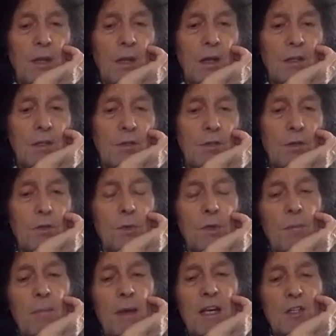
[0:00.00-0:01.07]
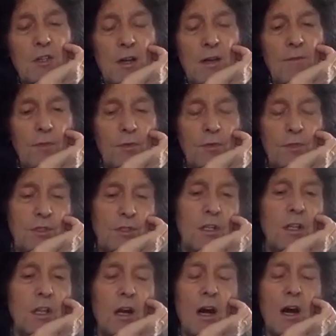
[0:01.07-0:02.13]
And so those were the major influences in
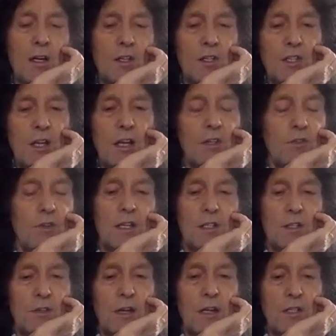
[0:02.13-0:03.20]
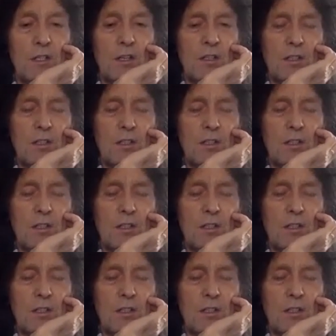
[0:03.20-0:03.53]
the garden shed trying to write songs.